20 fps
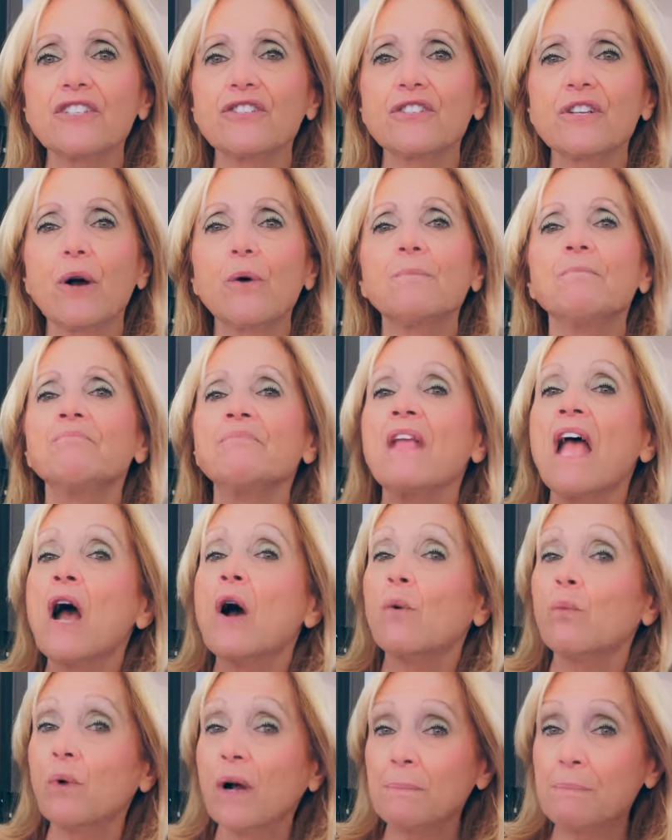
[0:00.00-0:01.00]
So
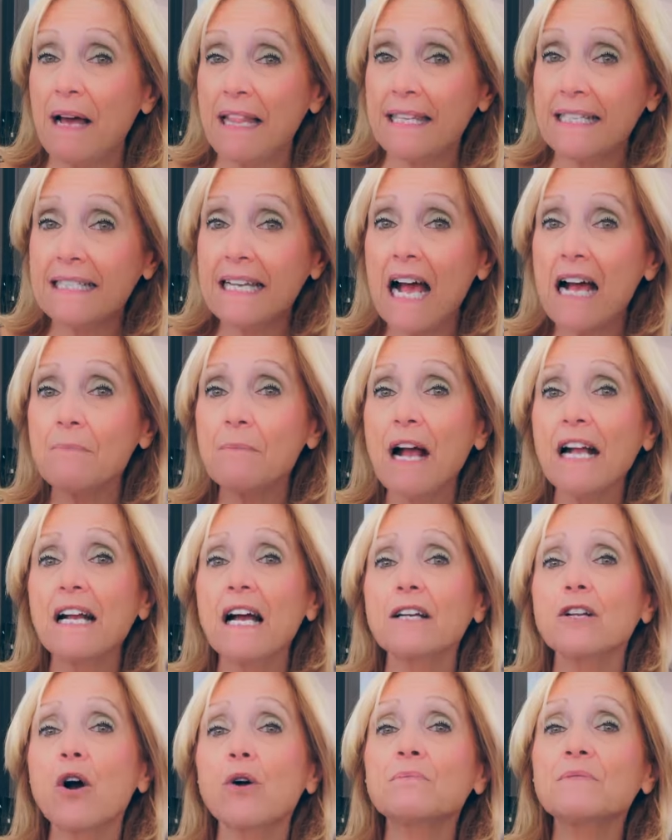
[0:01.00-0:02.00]
by the time I
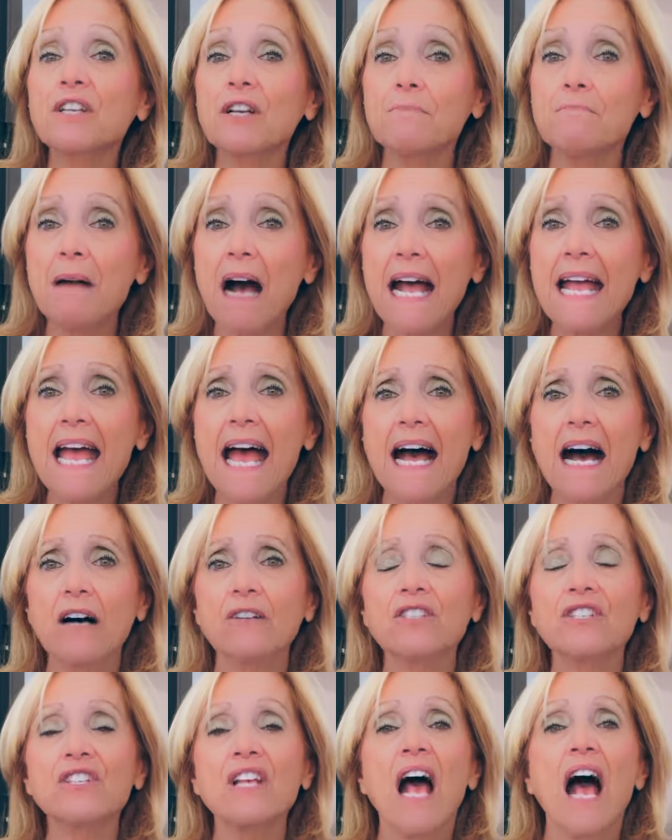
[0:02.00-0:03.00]
got home to my
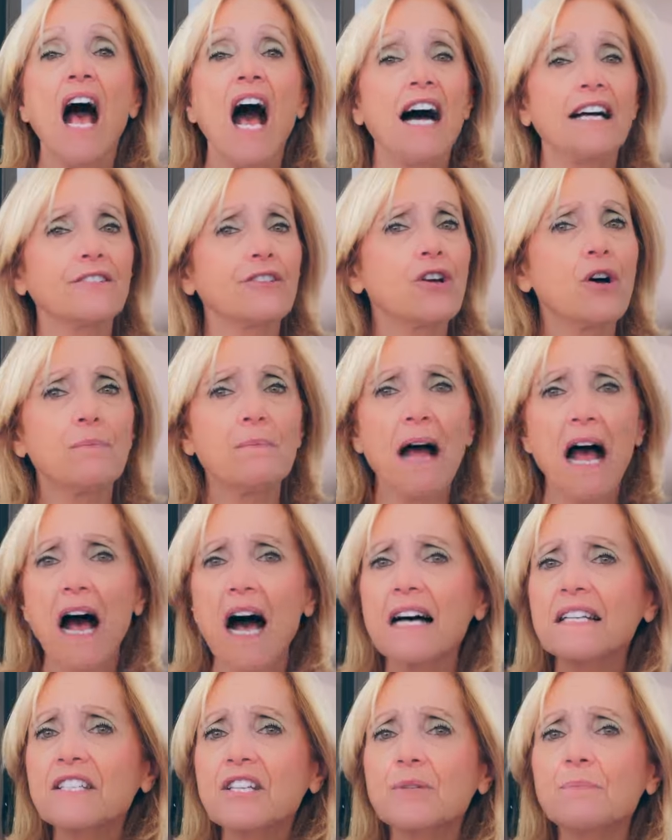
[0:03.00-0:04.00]
house, I told my
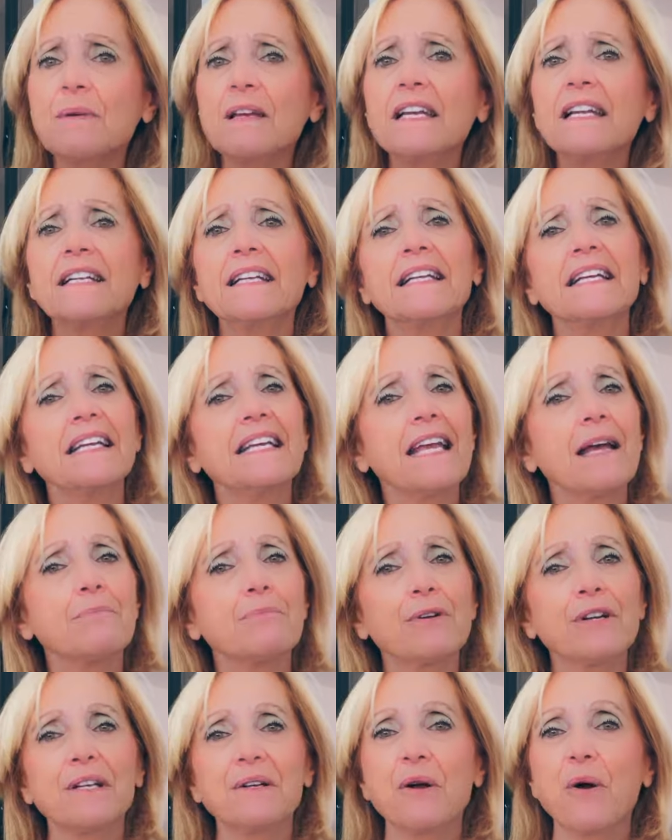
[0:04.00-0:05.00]
husband, and he
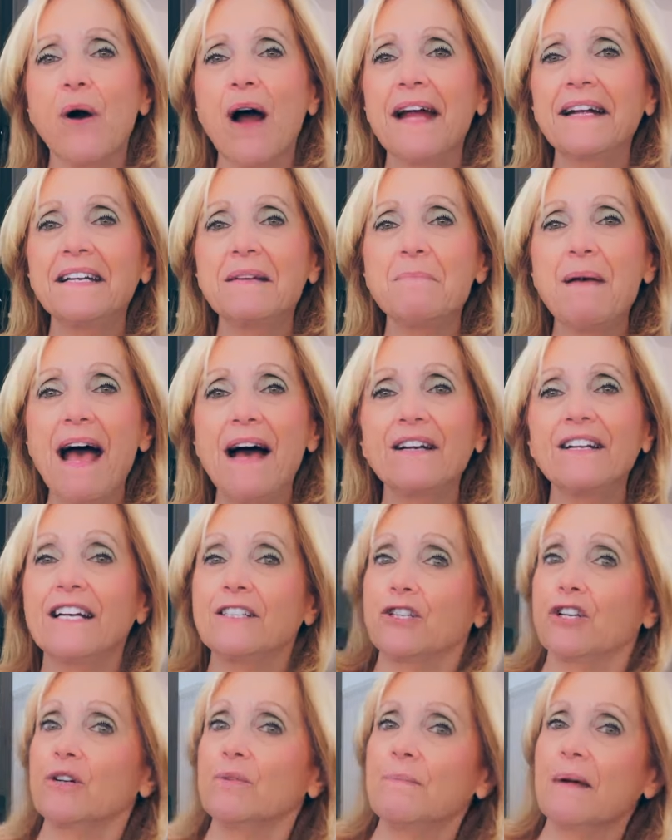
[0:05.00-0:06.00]
kept pretty quiet about it. I
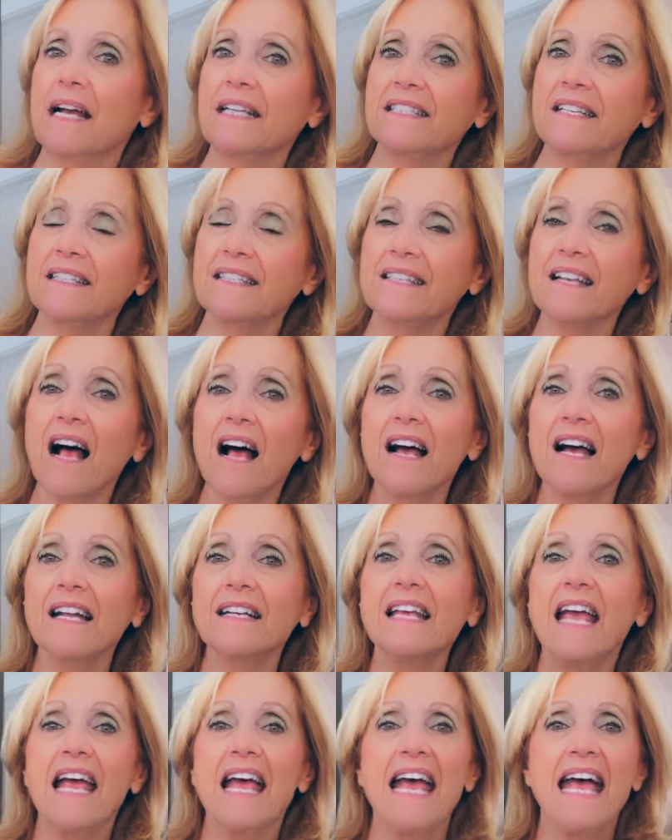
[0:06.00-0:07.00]
told my
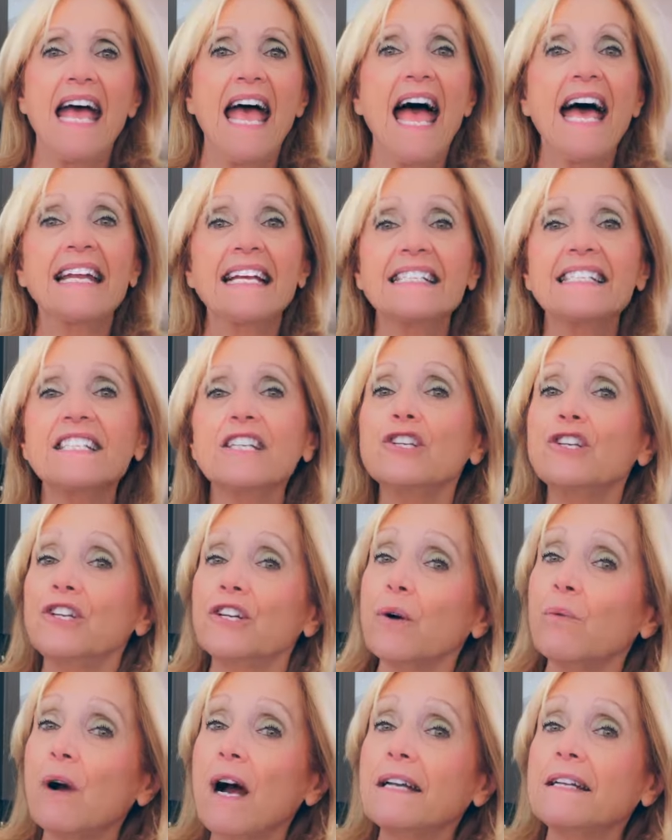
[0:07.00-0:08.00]
son, and I said, you
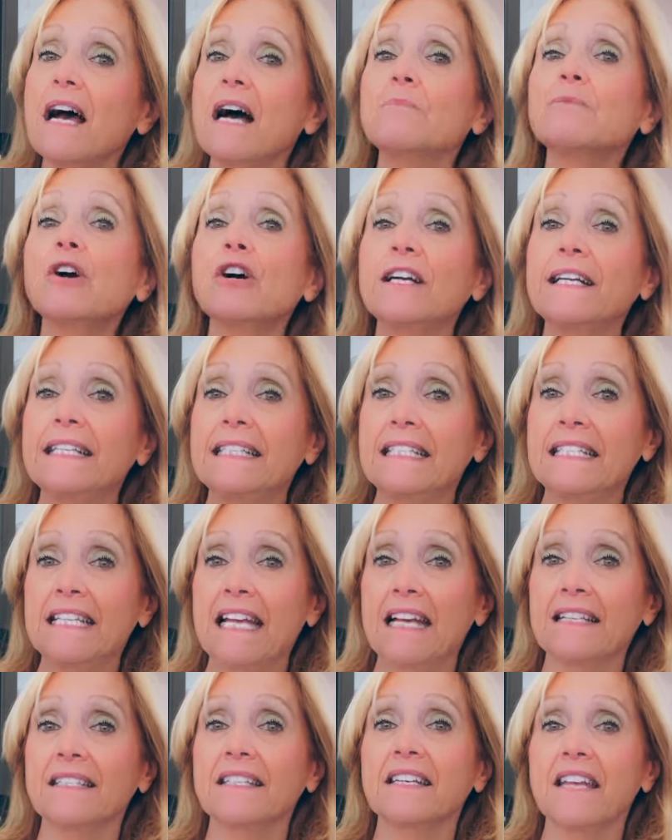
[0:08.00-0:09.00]
know what? I'm going to
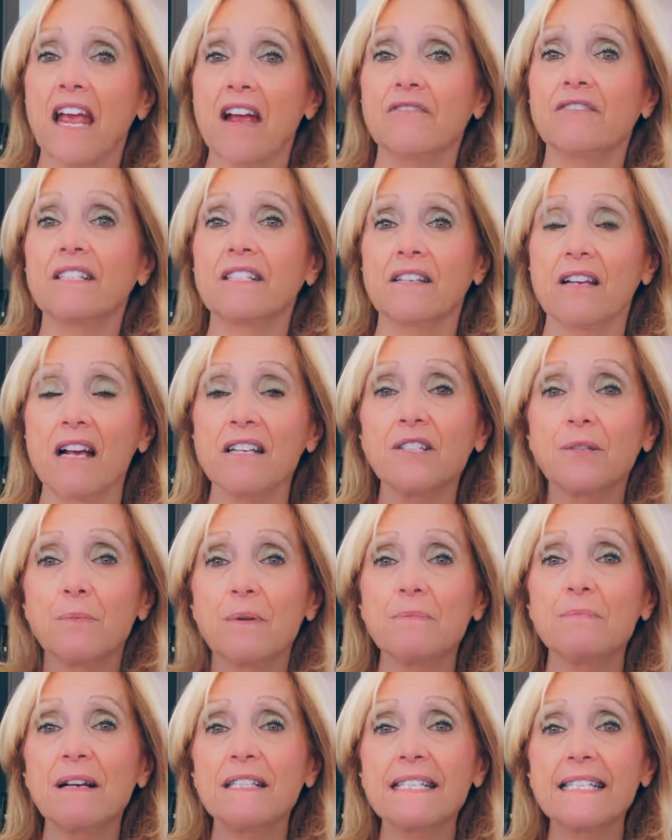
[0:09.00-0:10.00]
text Karen's
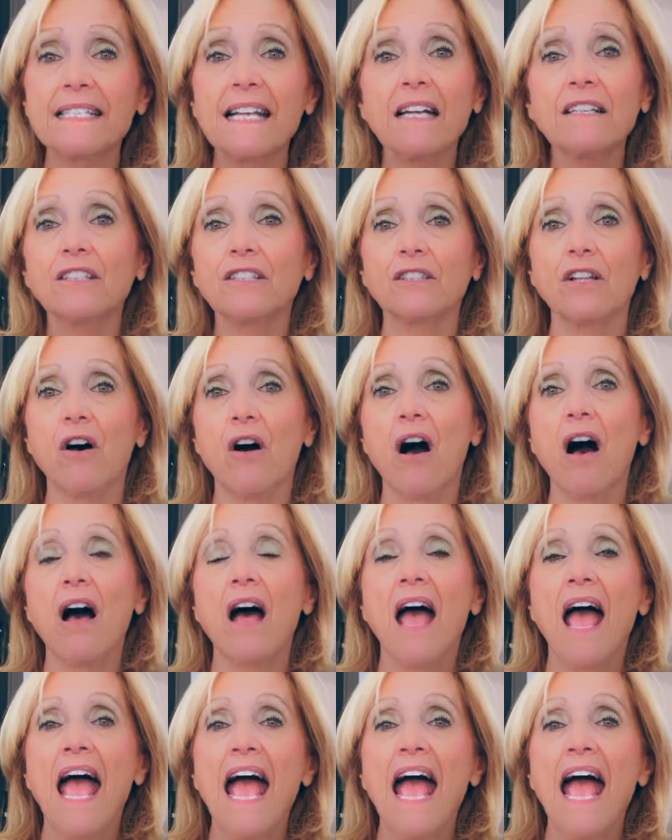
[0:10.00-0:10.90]
husband, my son-in-law.